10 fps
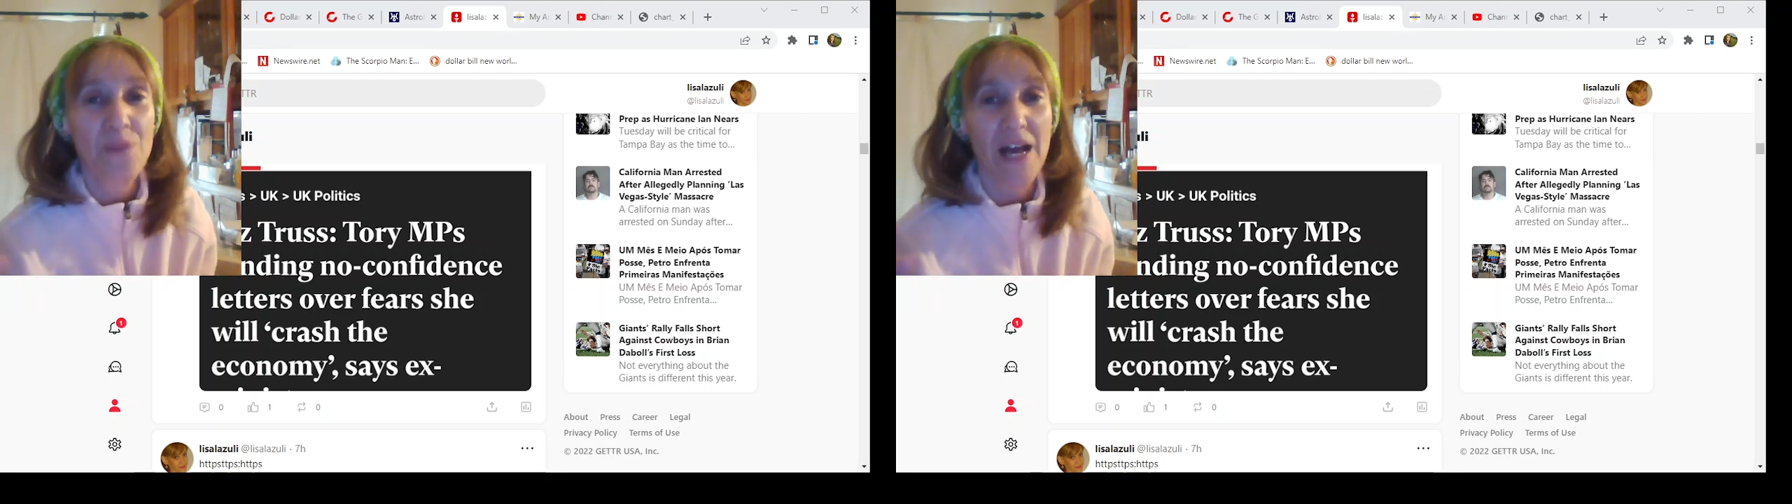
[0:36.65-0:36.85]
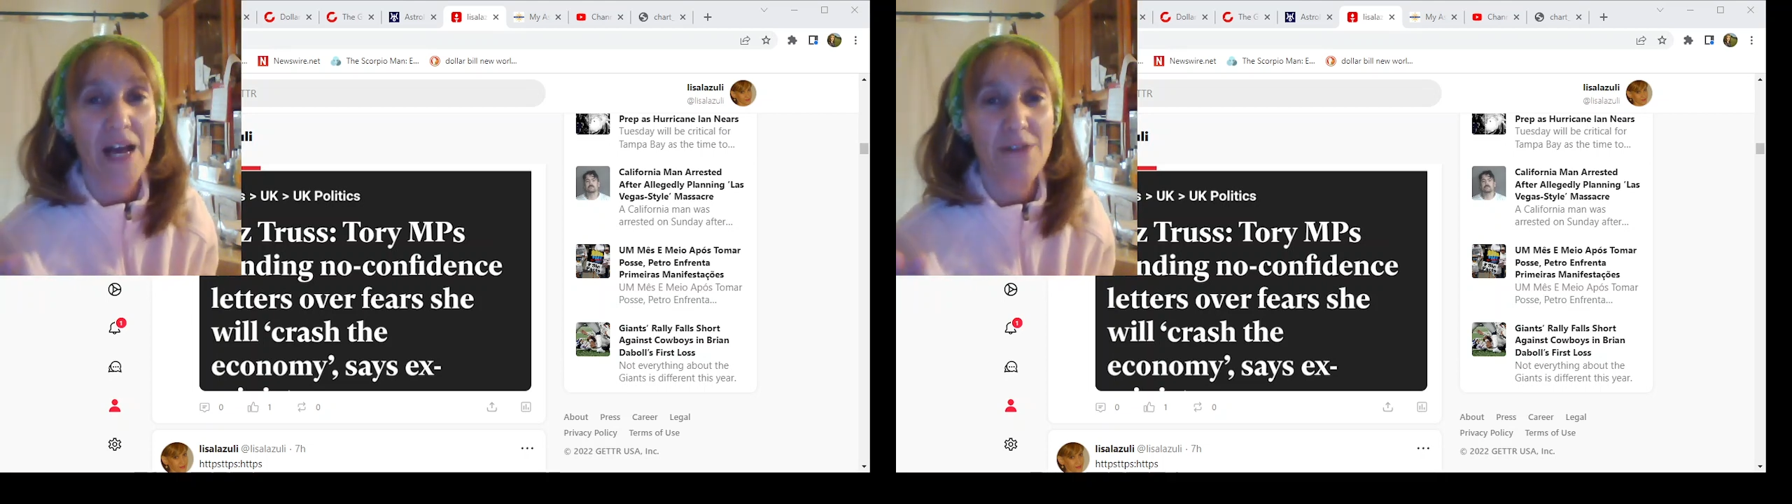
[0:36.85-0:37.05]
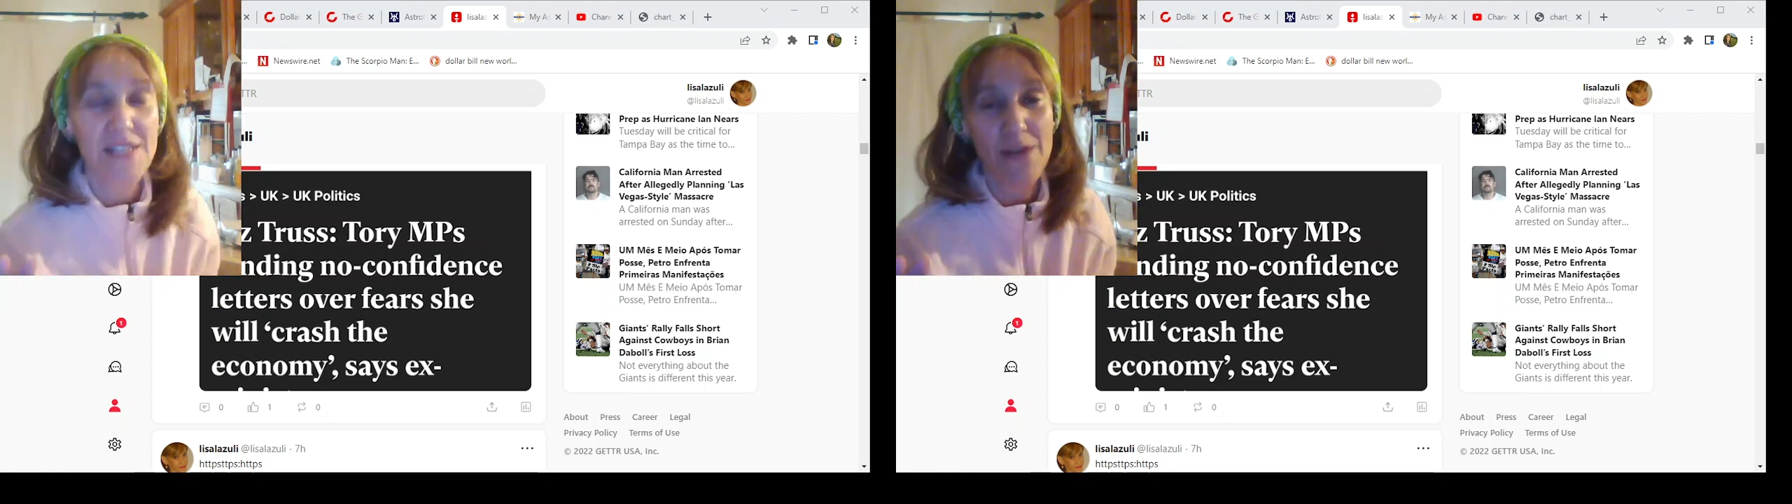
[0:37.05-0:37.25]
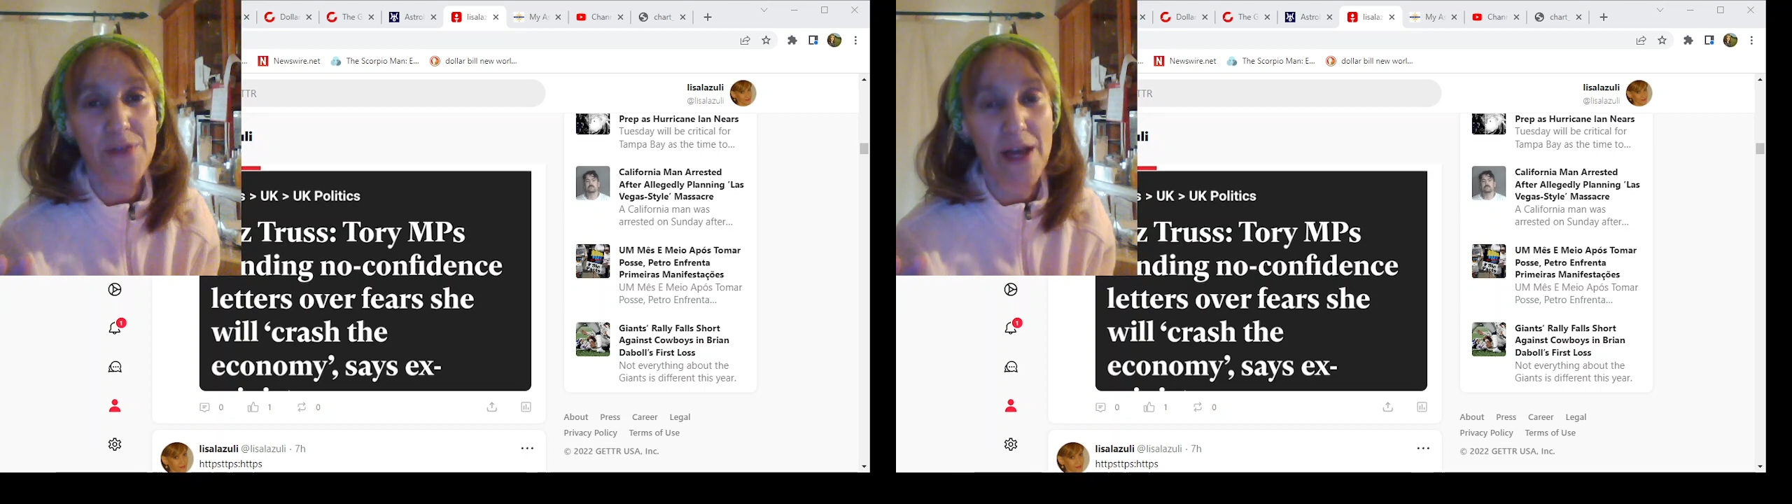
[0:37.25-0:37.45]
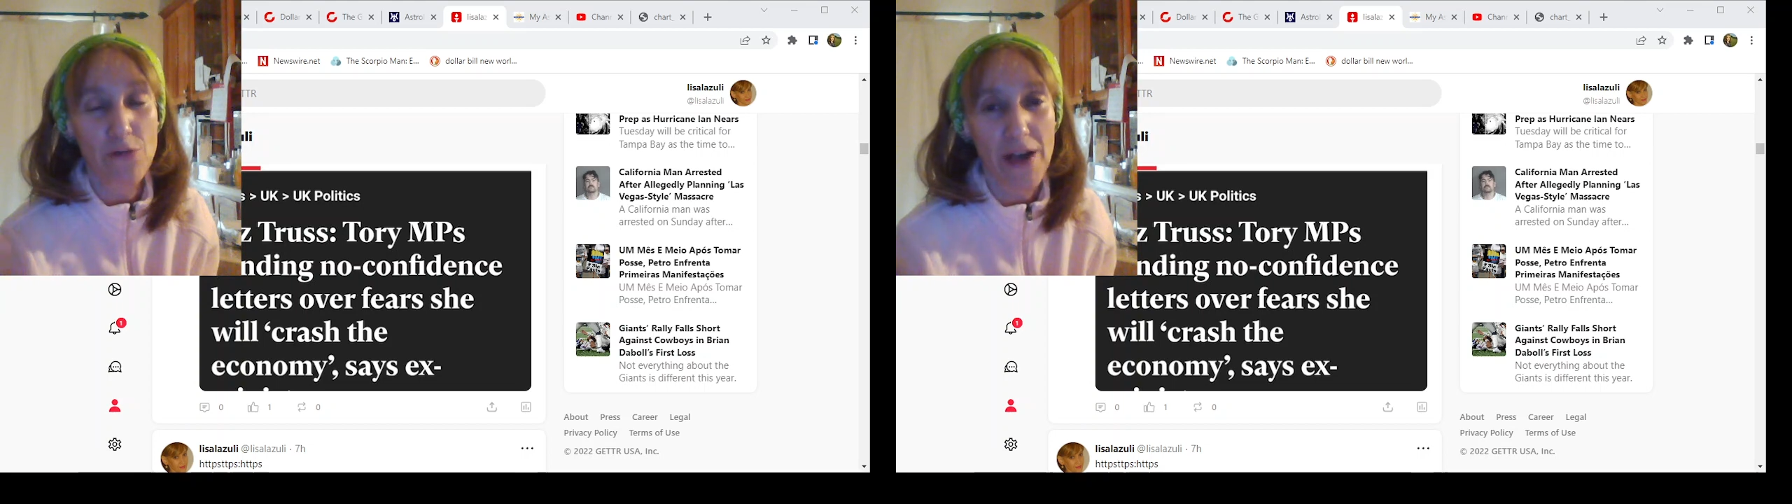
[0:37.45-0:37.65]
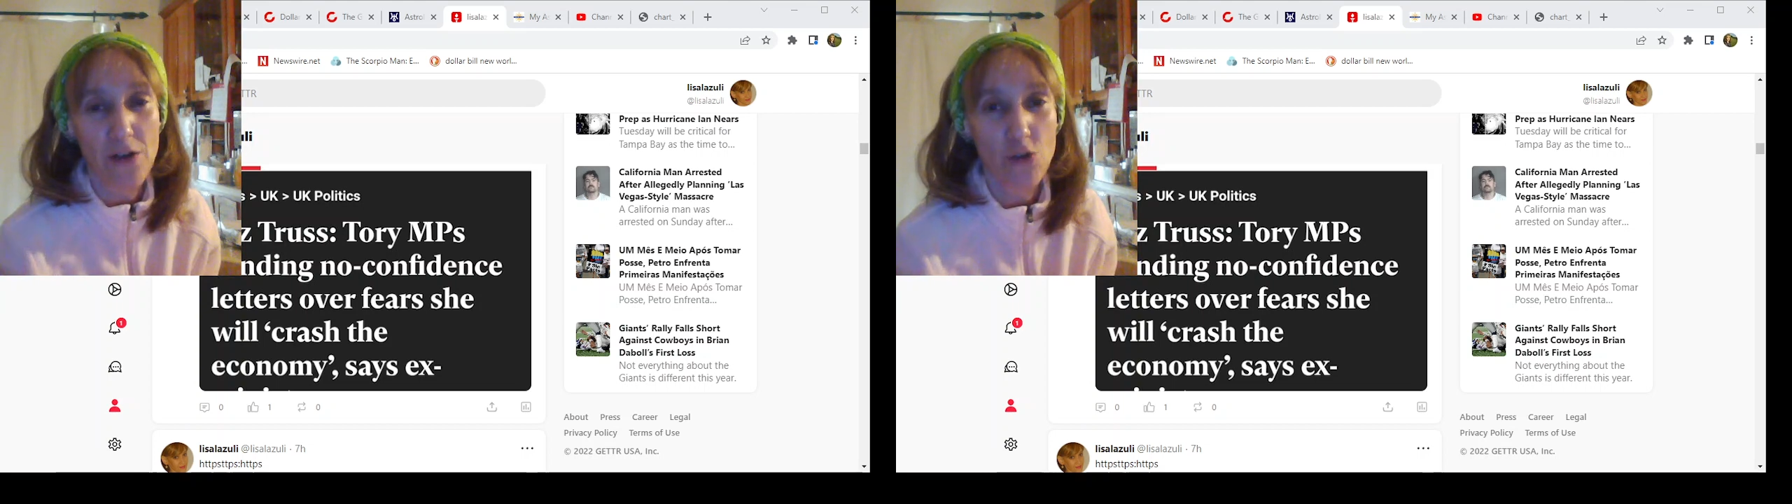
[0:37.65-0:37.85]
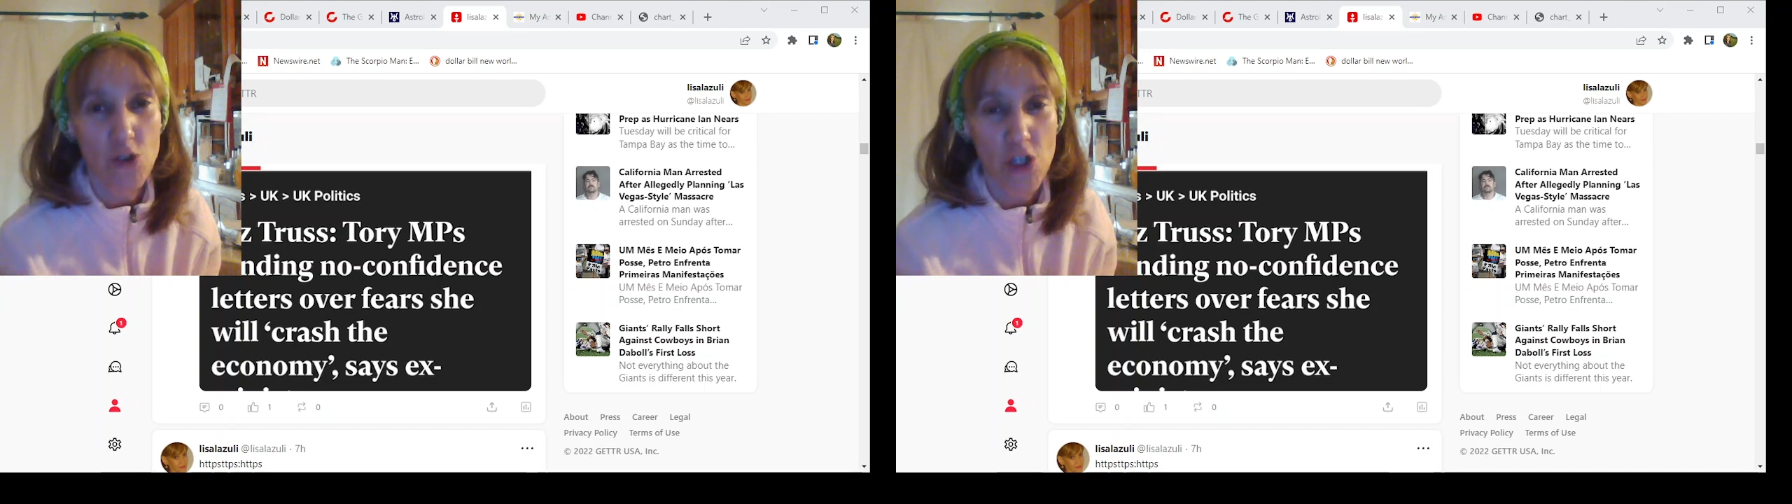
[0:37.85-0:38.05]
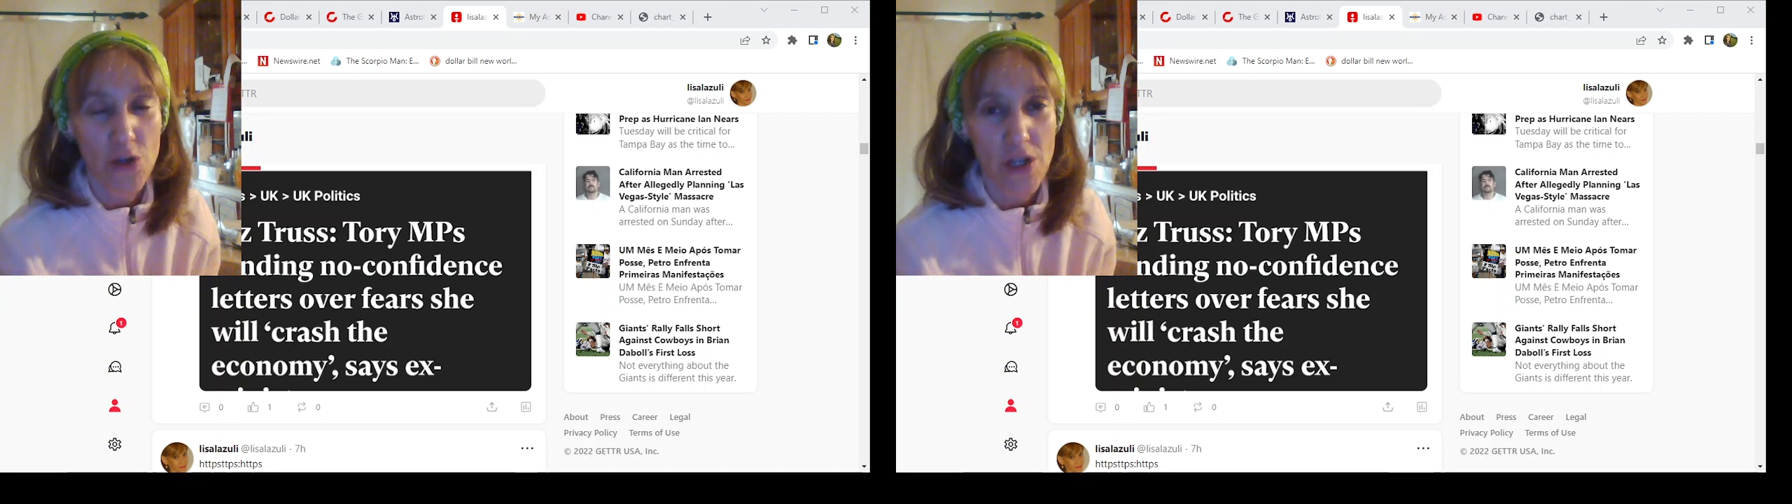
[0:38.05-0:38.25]
I've saved that for Andrew's
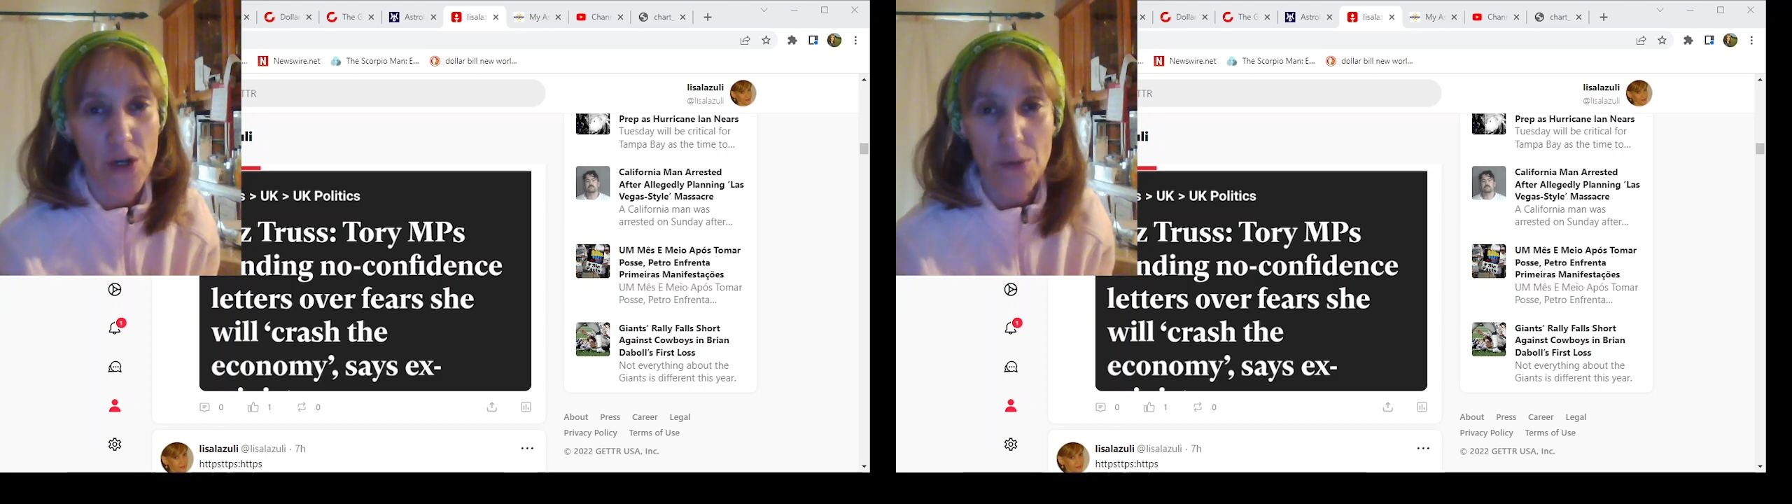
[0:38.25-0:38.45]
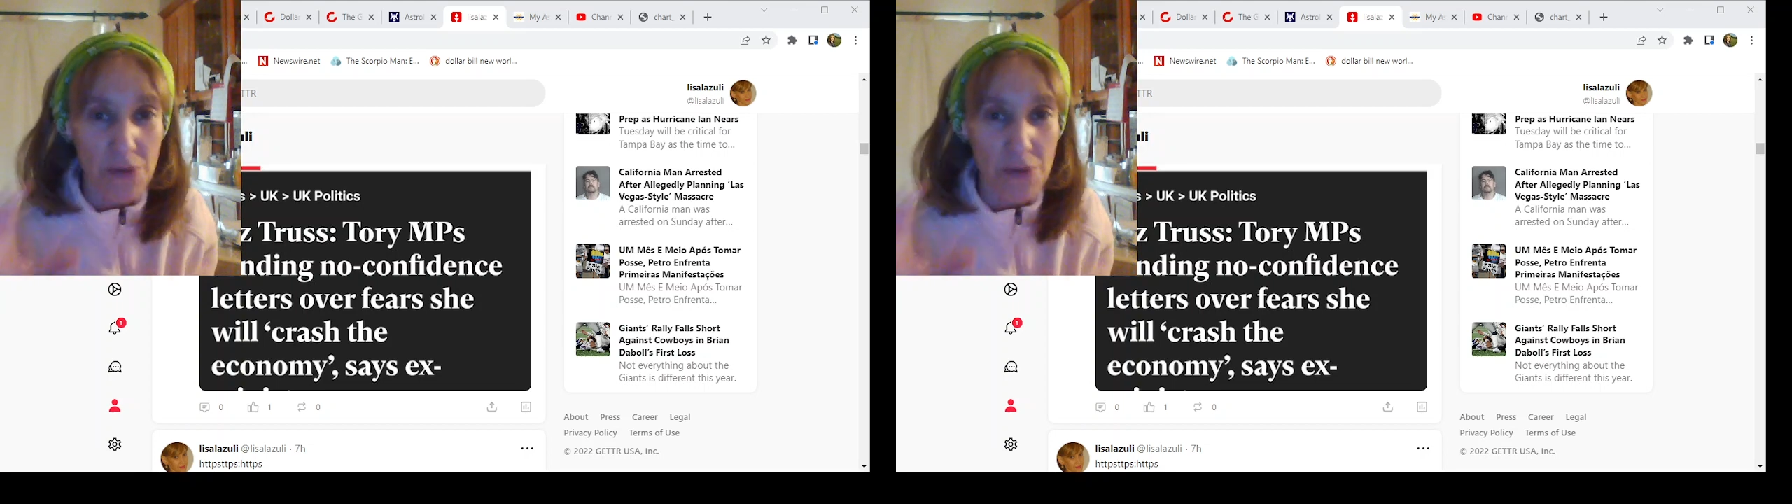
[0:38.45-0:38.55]
show so I don't